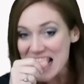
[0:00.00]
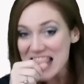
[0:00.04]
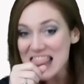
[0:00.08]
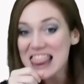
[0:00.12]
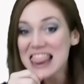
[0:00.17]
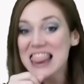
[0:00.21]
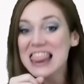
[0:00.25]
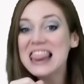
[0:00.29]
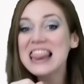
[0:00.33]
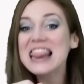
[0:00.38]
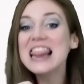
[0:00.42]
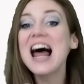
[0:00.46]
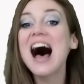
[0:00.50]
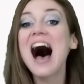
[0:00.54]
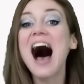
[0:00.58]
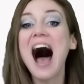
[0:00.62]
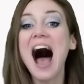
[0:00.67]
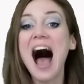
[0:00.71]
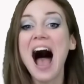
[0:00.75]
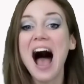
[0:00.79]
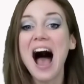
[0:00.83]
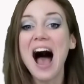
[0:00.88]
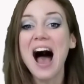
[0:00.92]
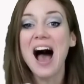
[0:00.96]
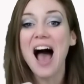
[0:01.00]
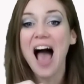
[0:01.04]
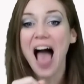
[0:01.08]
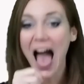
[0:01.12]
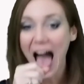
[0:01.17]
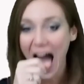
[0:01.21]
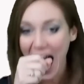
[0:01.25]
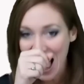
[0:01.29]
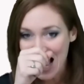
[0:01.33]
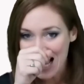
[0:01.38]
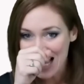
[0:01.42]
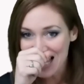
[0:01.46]
La,
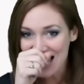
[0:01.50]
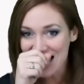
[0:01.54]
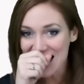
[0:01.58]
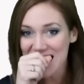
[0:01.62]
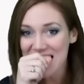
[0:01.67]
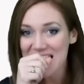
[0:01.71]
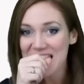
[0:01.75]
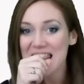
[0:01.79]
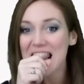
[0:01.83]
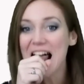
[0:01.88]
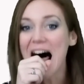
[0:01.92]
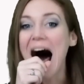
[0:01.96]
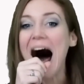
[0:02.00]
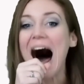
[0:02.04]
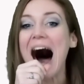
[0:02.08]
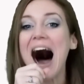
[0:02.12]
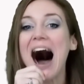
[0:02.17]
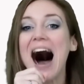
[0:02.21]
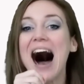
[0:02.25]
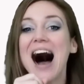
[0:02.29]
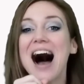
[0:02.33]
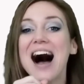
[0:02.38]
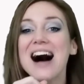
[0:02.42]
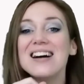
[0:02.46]
la.